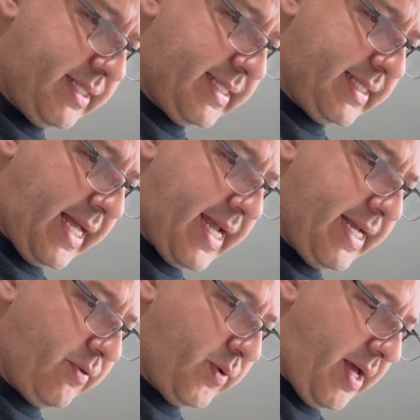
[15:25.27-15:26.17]

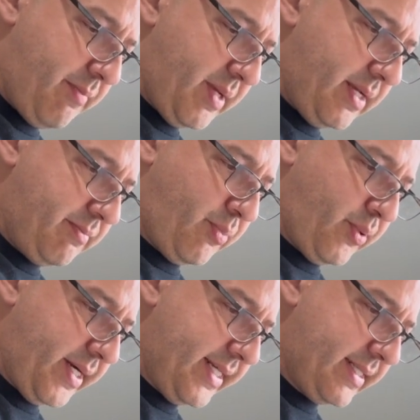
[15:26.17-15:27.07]
state without being
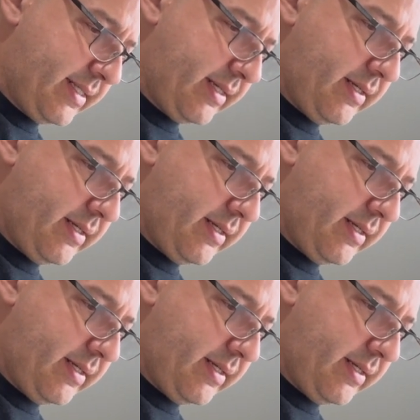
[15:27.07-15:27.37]
pressed.